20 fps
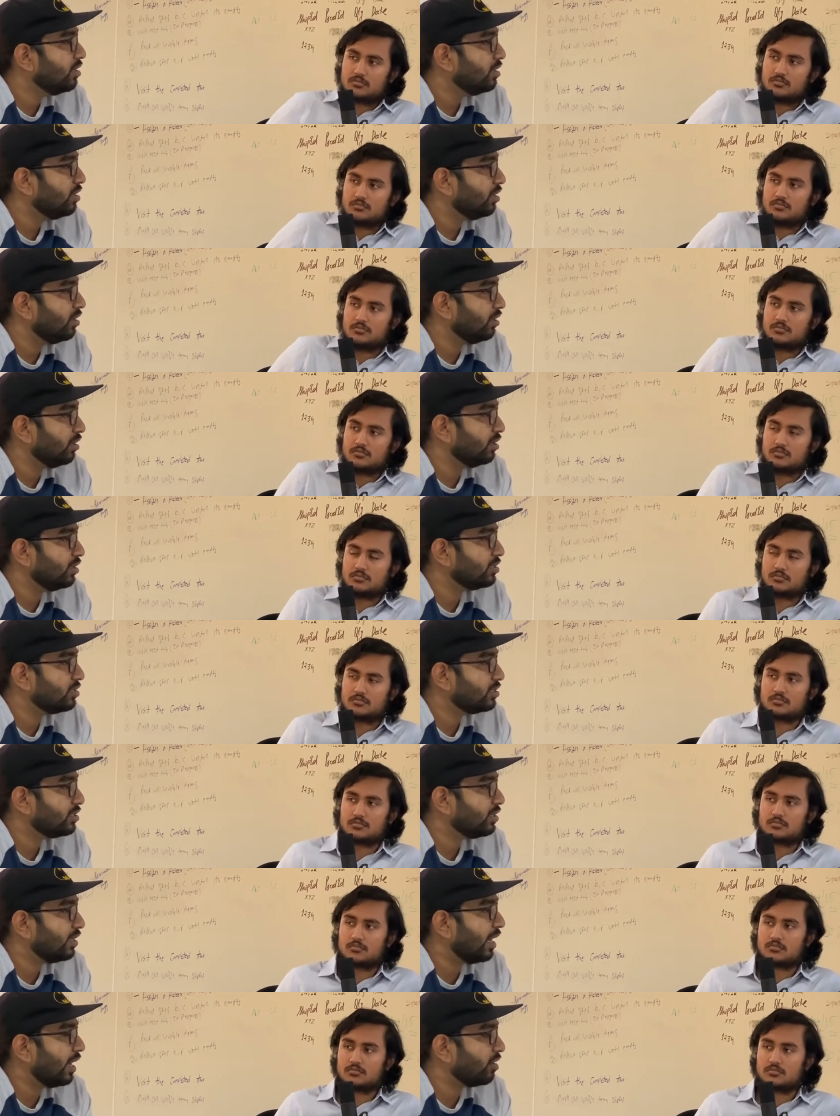Speaker 1: uh,
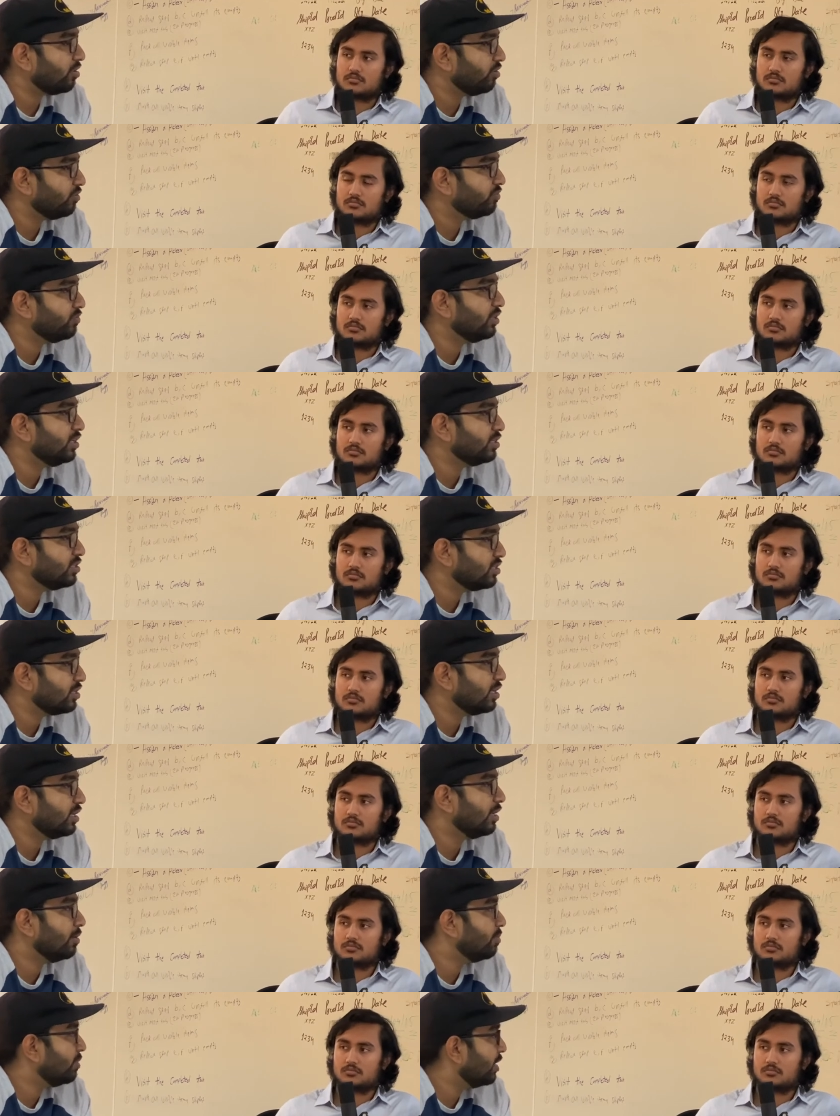stack of the
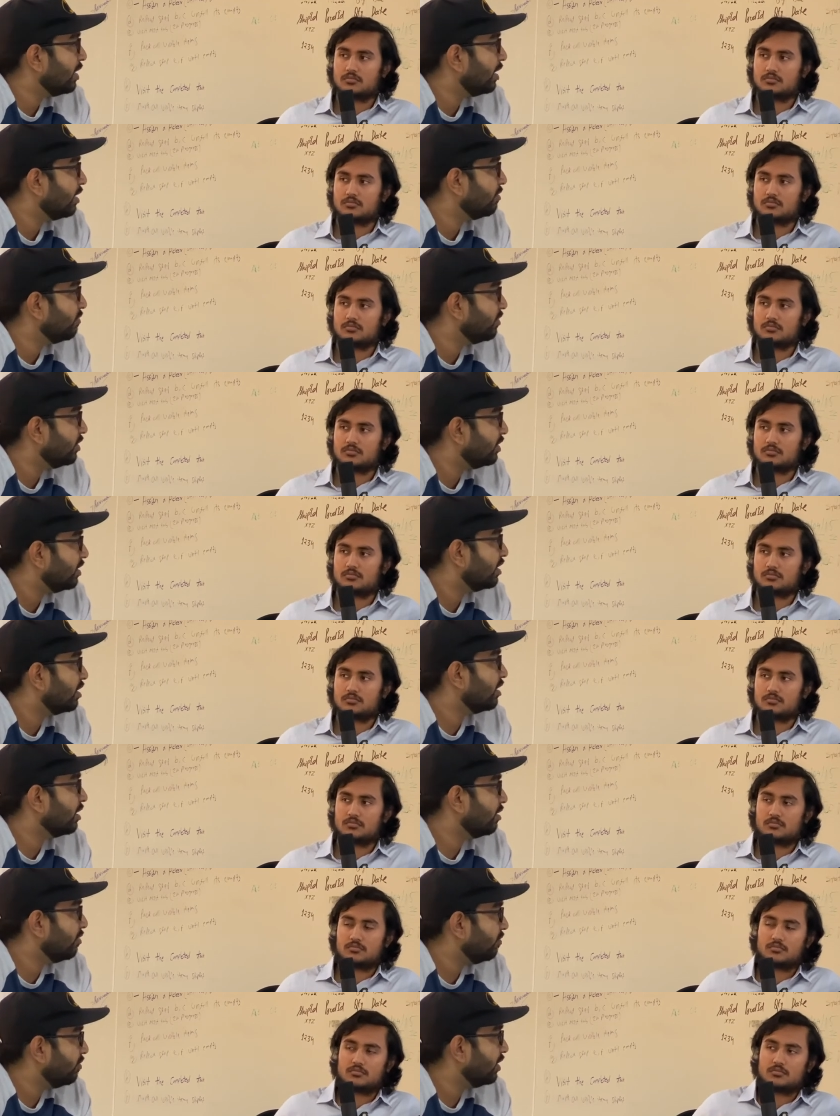history API with the
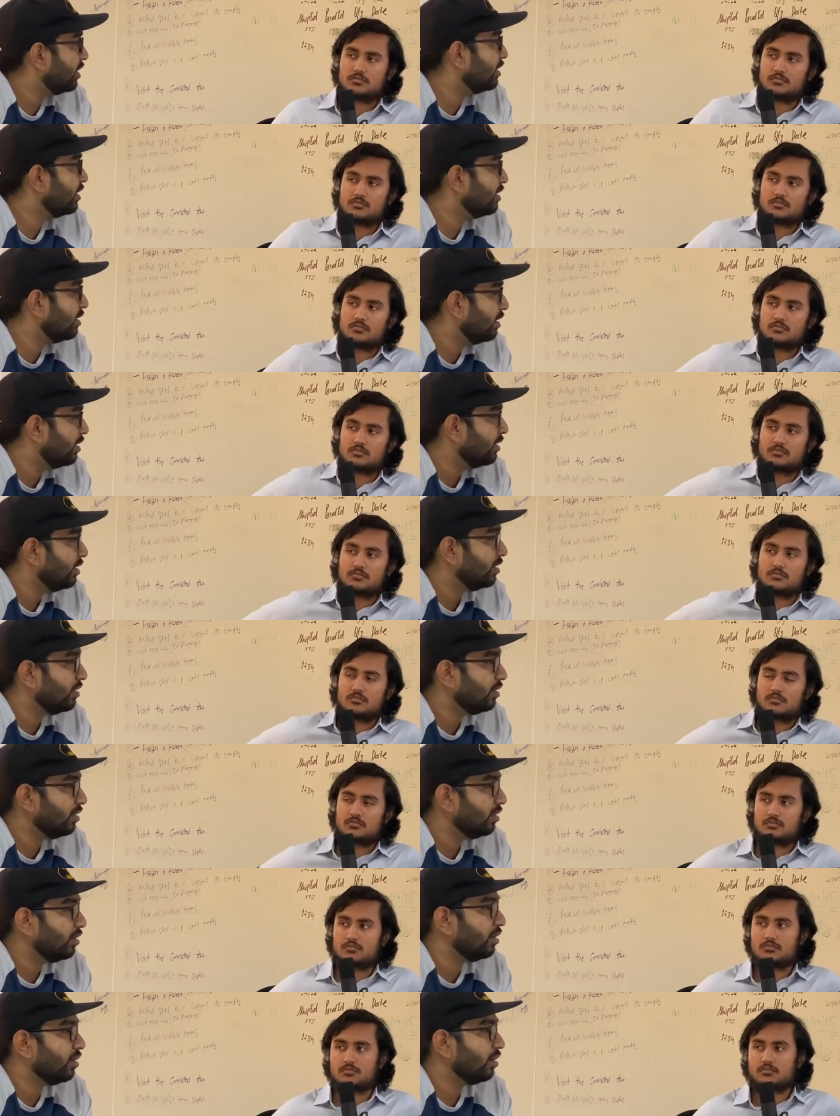cur- with the
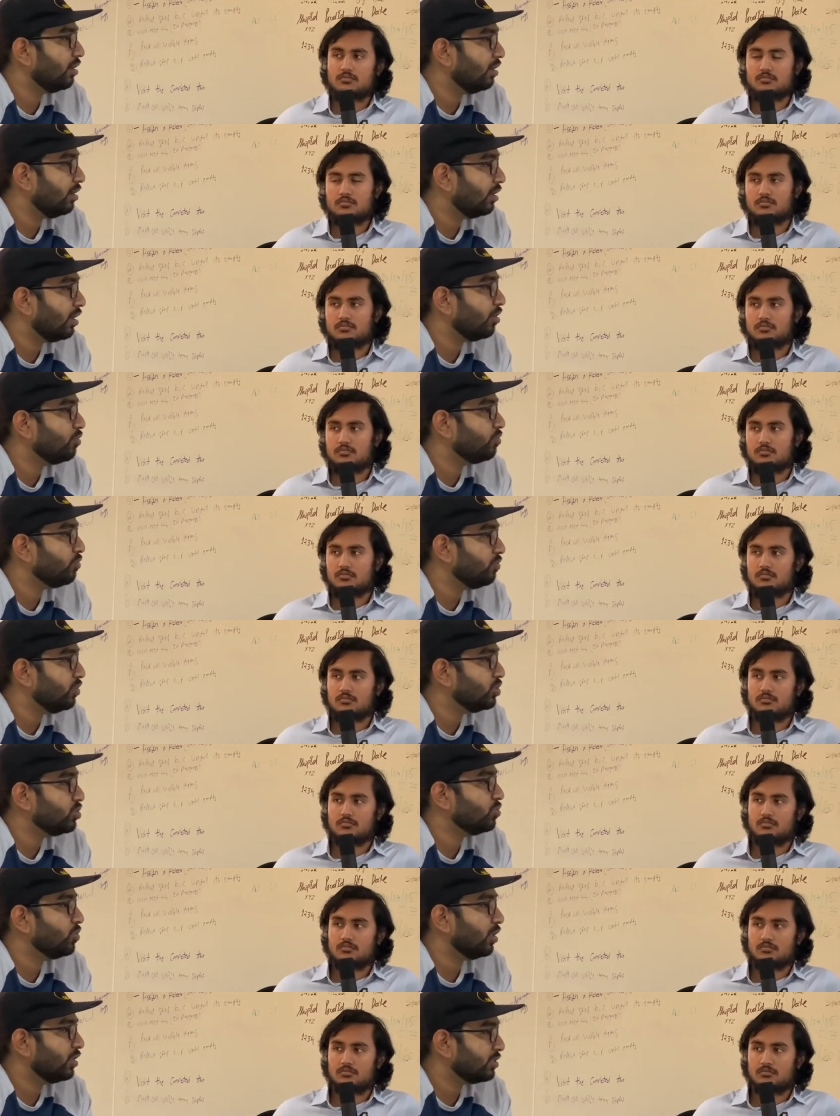route New.
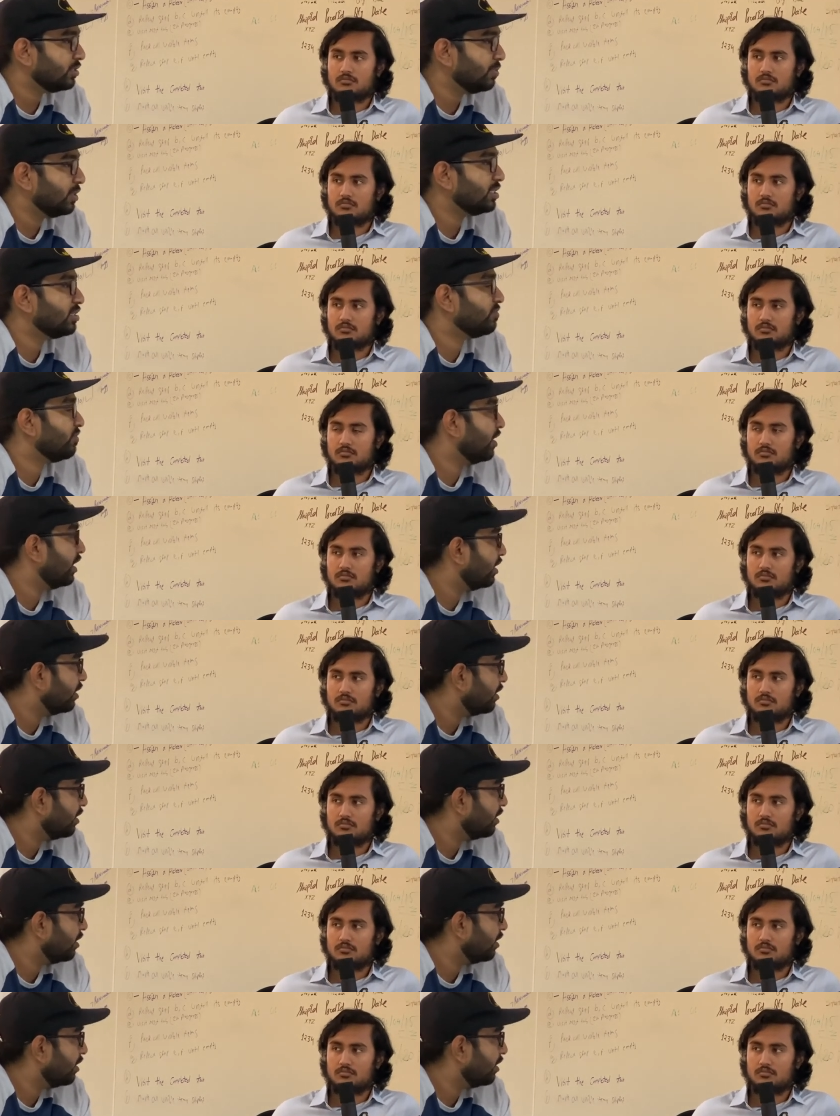which you are specifying.